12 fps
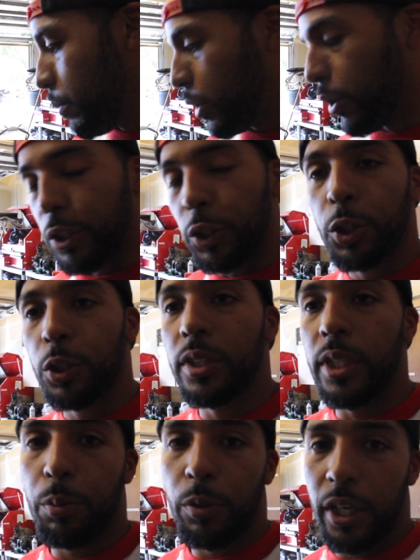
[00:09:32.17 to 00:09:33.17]
So it's a true
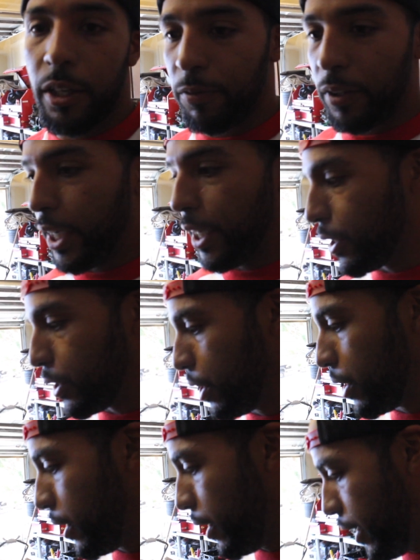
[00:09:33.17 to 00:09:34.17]
separated
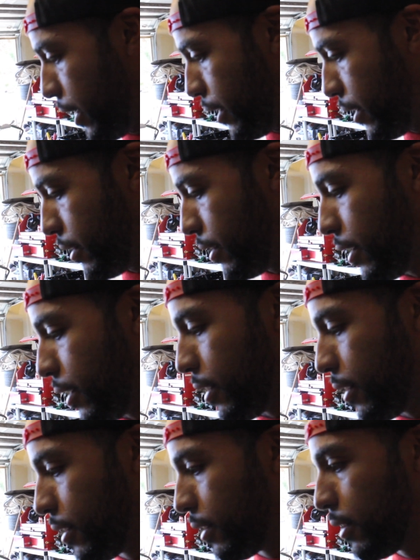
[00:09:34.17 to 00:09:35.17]
flange, and
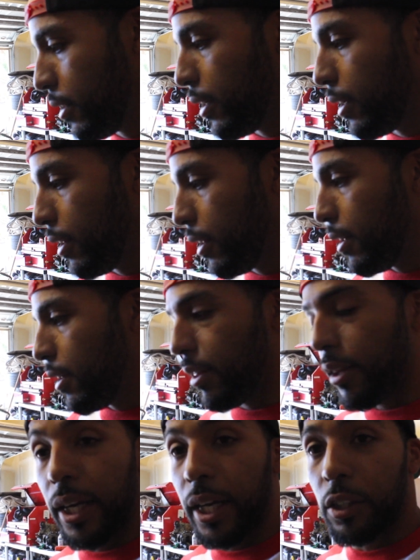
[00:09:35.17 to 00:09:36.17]

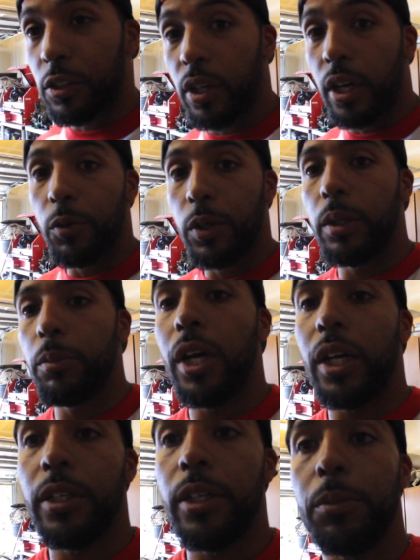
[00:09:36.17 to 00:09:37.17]
then I can start really
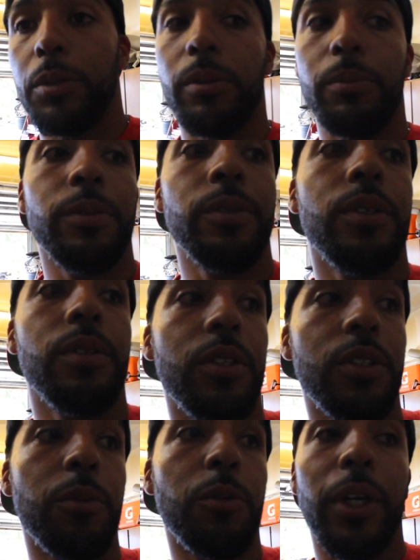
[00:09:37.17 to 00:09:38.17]
mocking up some
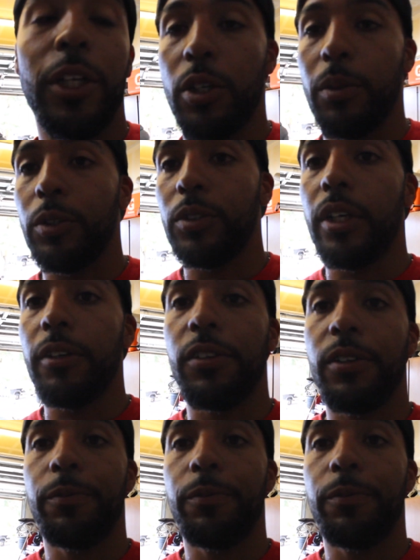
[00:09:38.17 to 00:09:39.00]
of my turbo stuff.